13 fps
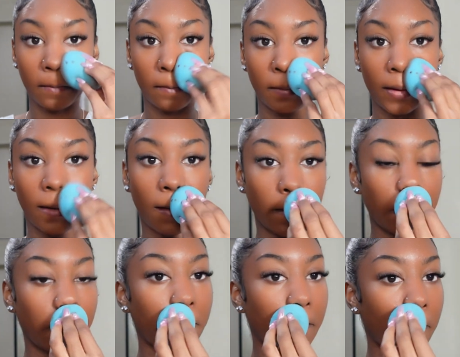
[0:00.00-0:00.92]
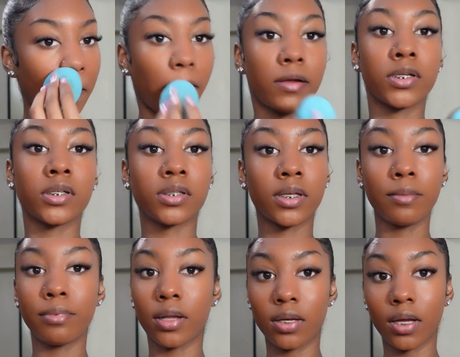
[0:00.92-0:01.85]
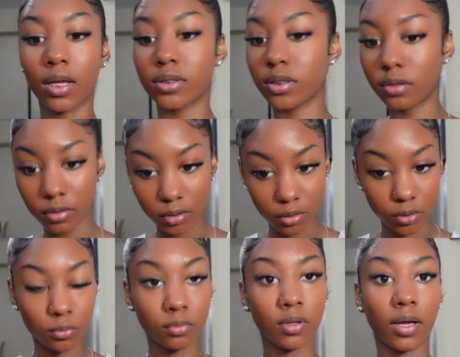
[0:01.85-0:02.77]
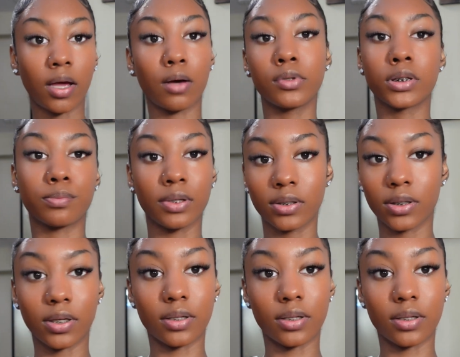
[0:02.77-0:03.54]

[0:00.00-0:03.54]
But yeah, just keep blending until you like how it's blended